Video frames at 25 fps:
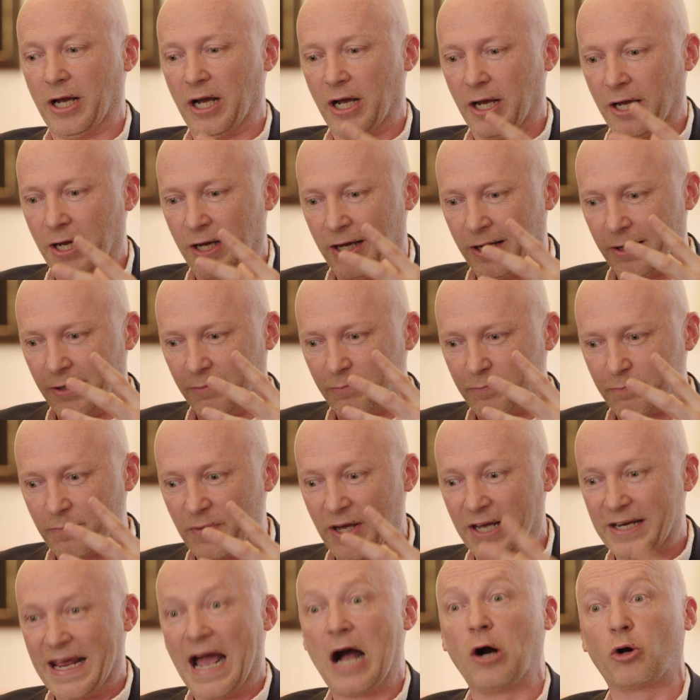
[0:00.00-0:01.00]

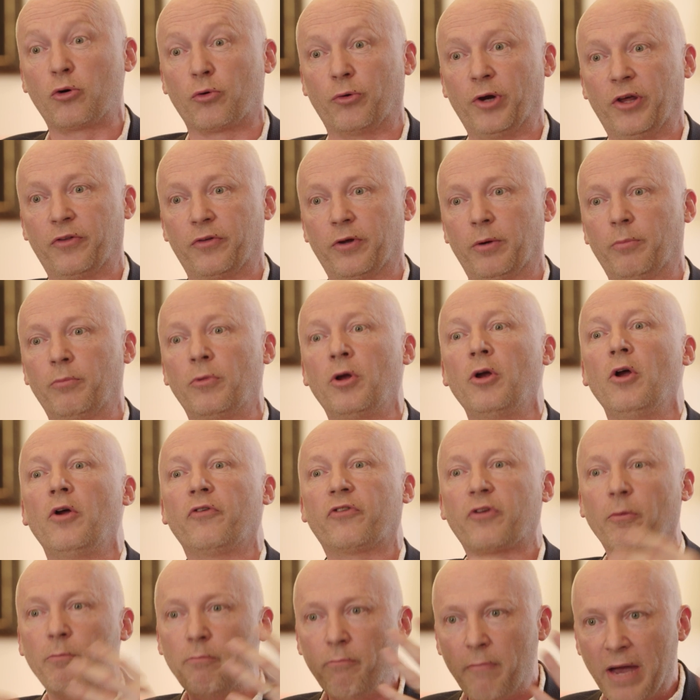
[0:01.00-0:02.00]
an algorithm
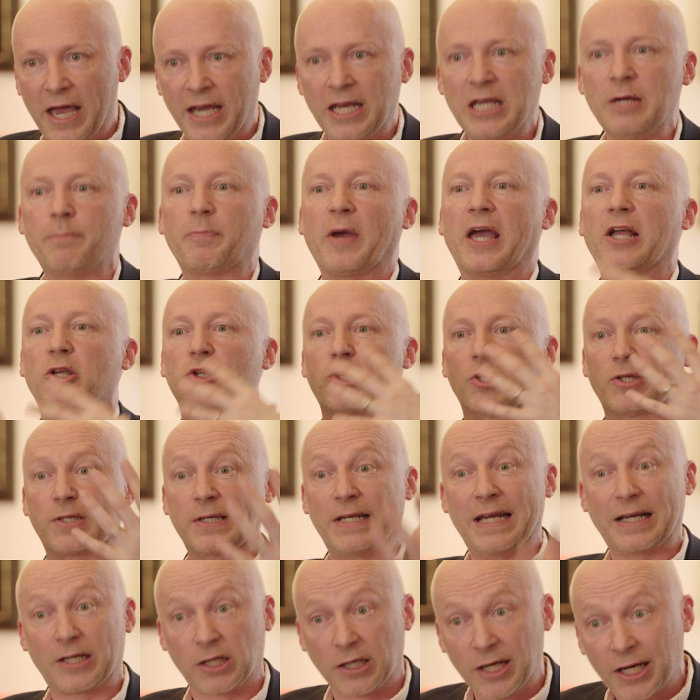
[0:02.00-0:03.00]
to many pictures,
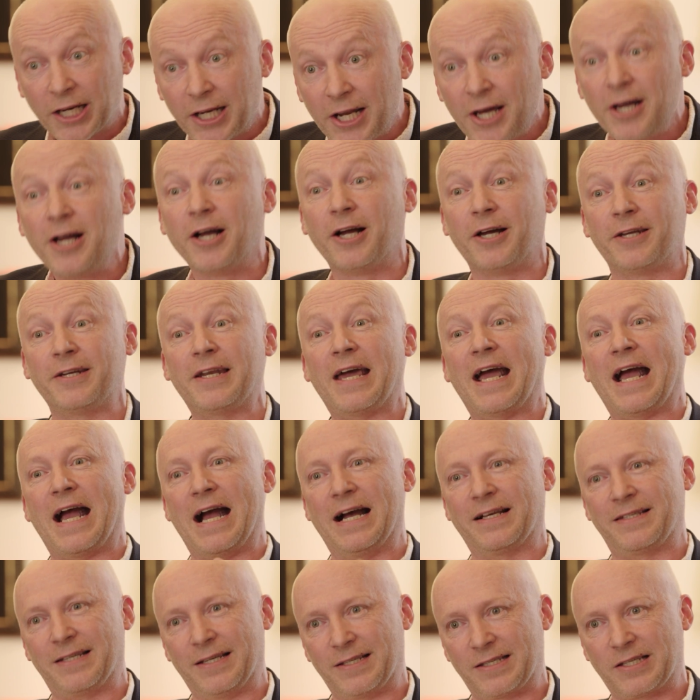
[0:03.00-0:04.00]
and it can learn
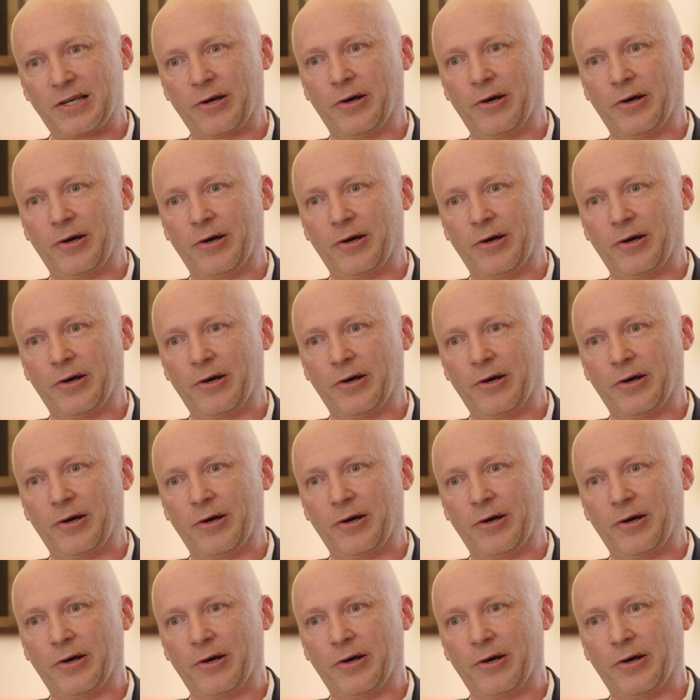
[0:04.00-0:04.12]
as it's